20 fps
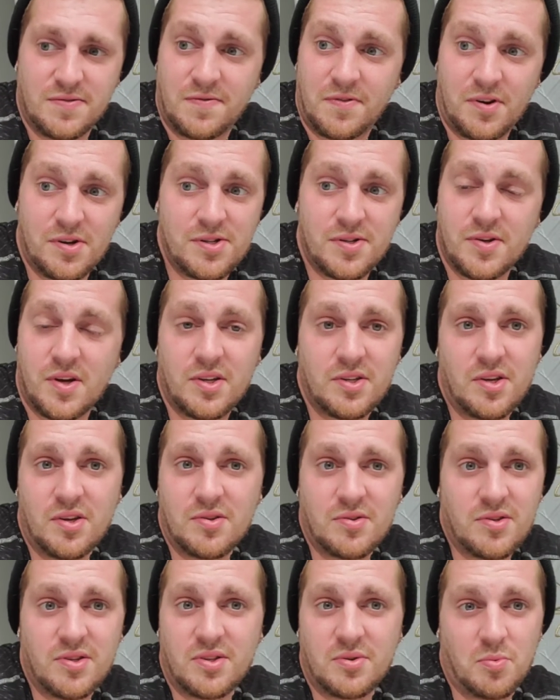first of all,
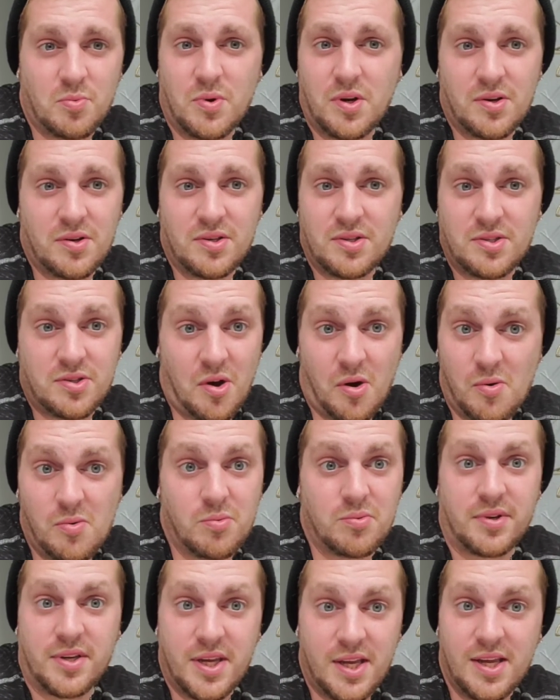
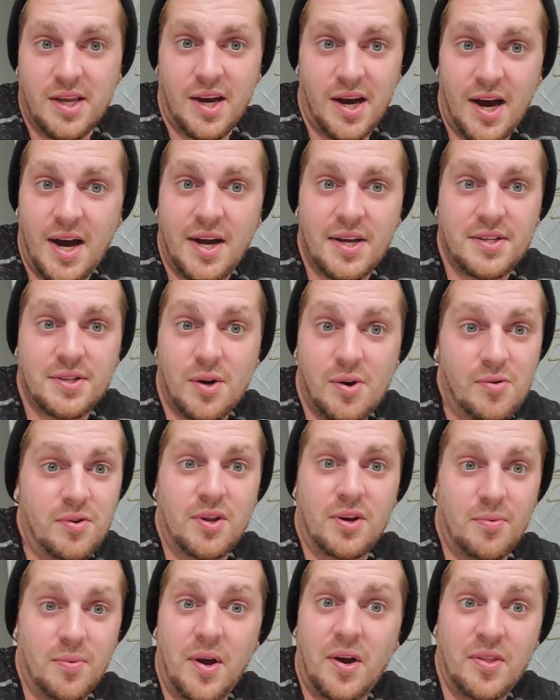don't get high. Don't
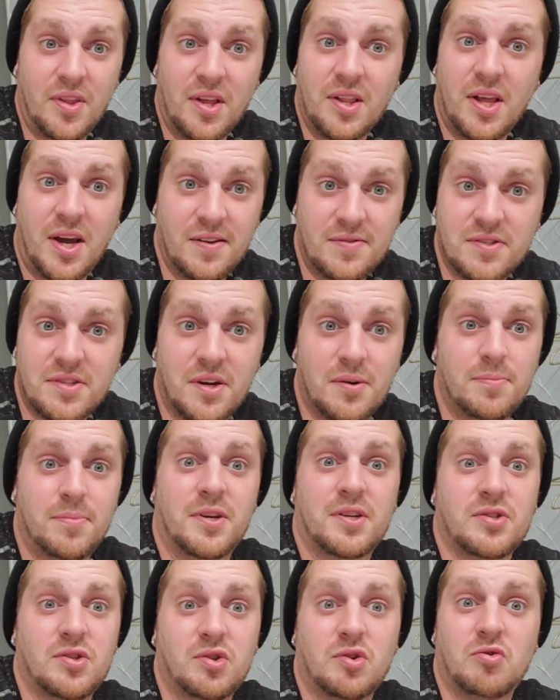get around that lifestyle,
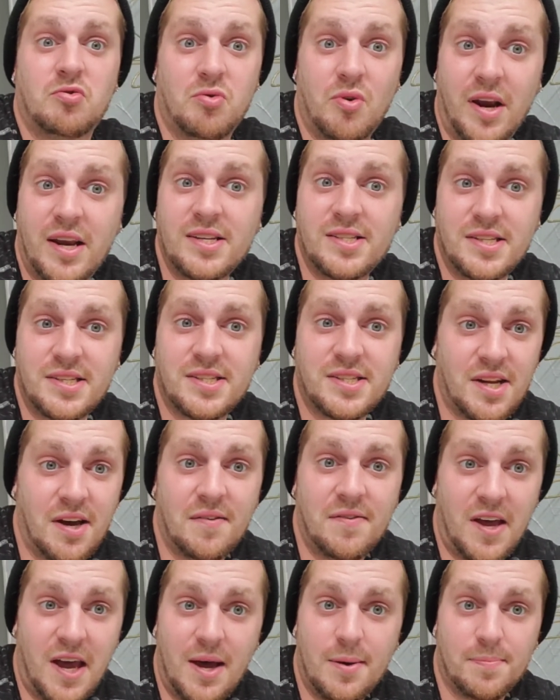because crazy
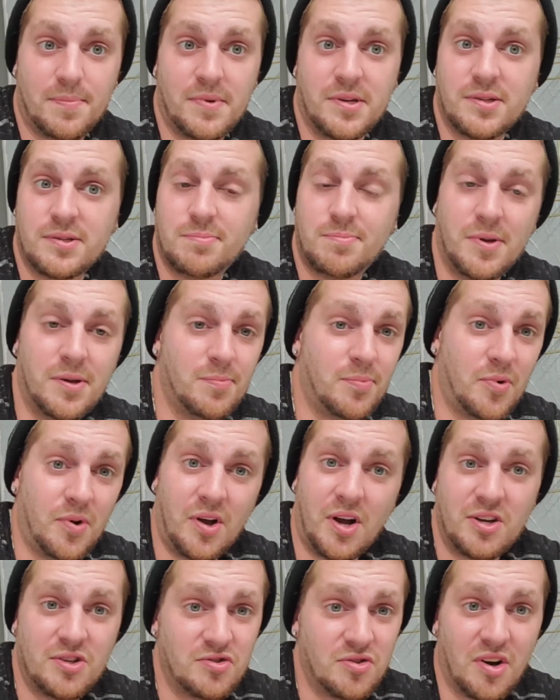stuff happens. People
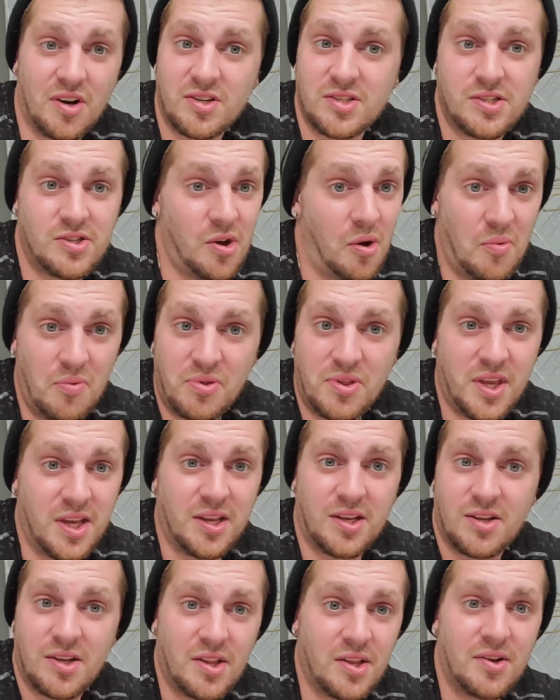on drugs don't
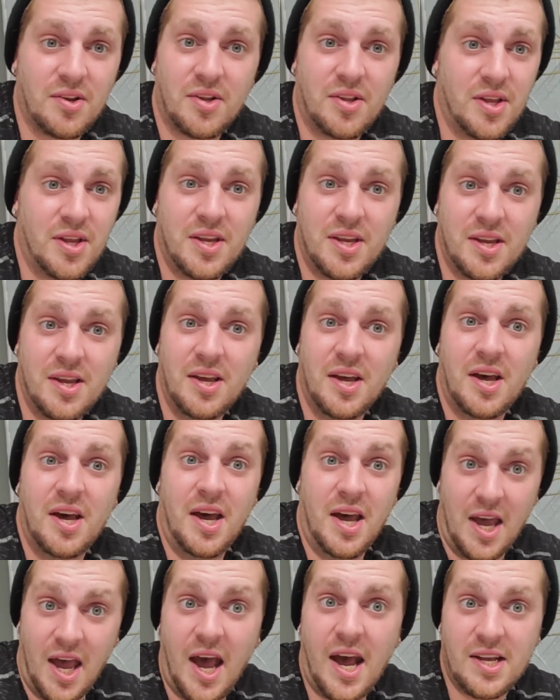think clearly,
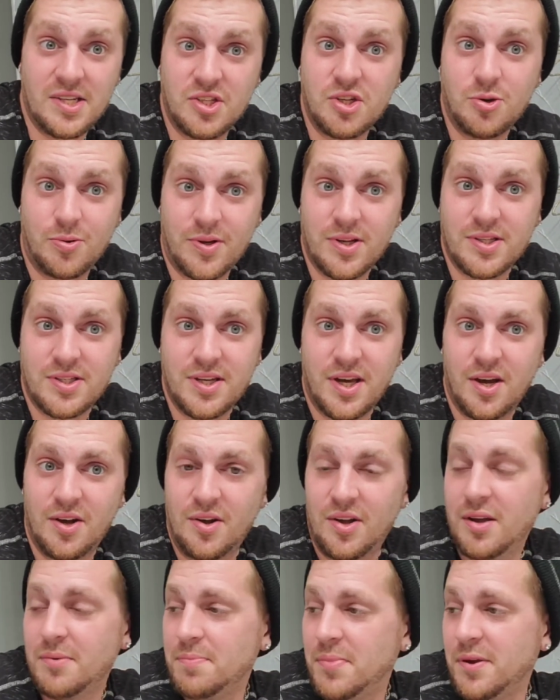as you can
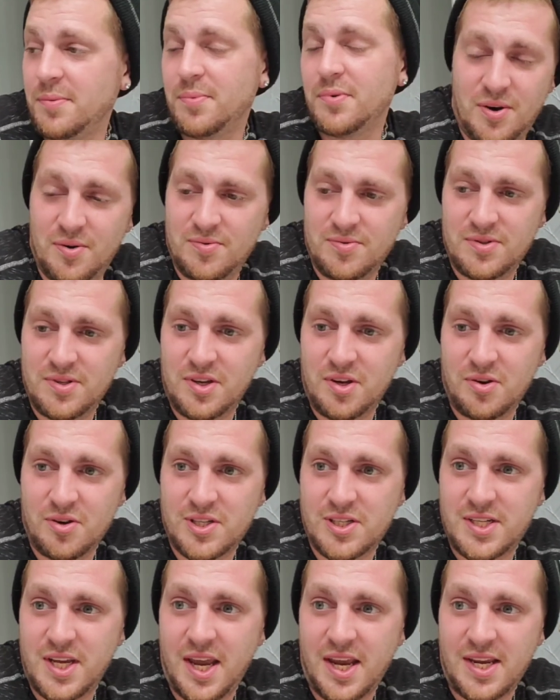tell, and people, you're
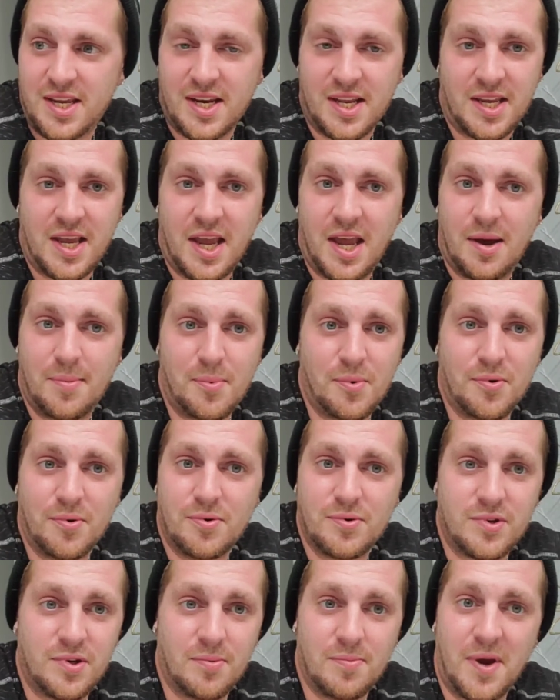taking a
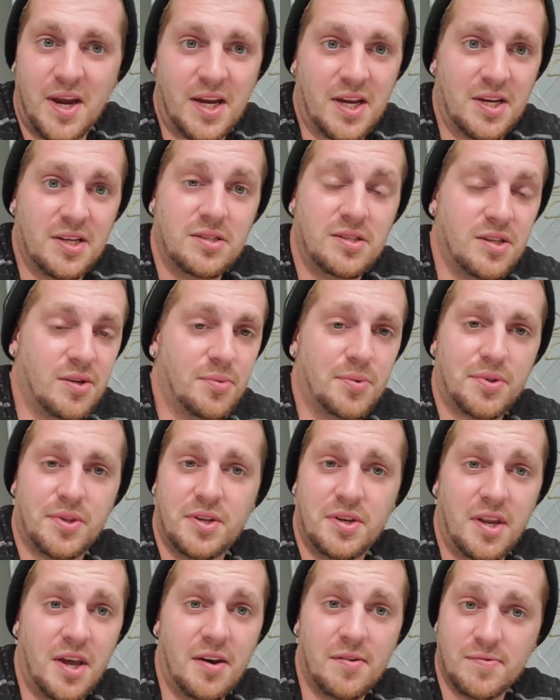gamble. You're making a deal with
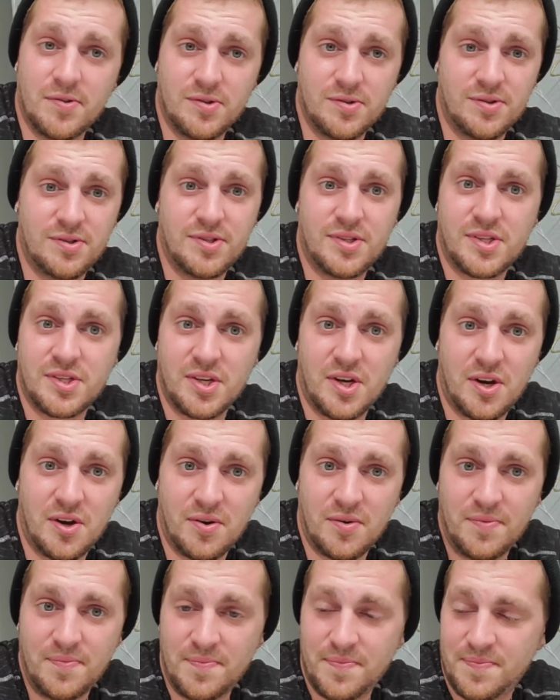the devil.
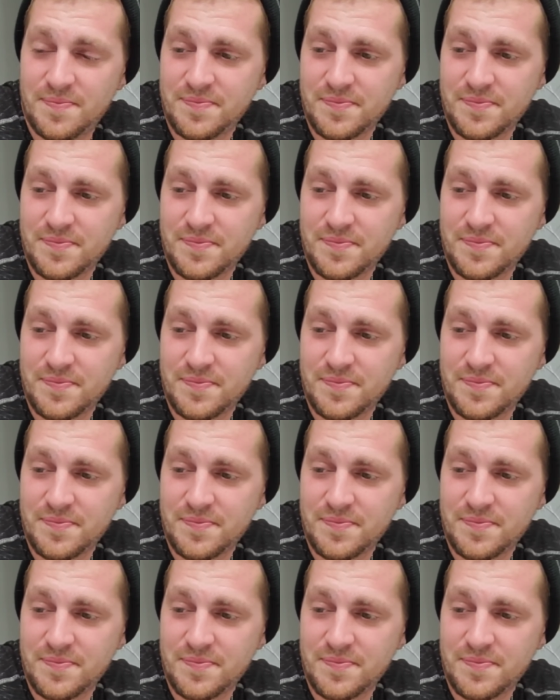So